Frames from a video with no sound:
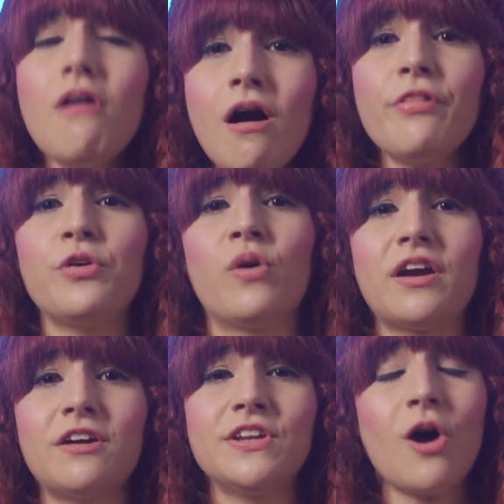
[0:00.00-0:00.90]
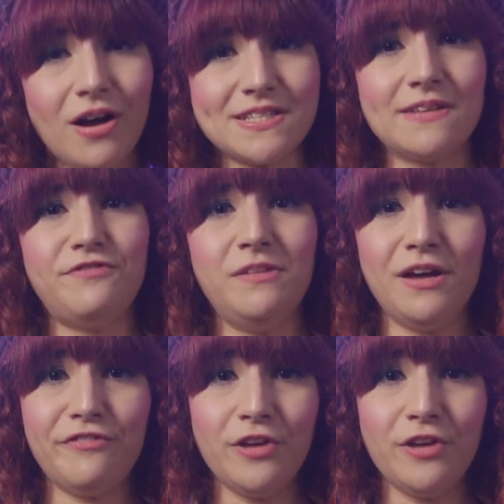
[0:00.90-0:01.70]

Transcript: all the work of an awesome female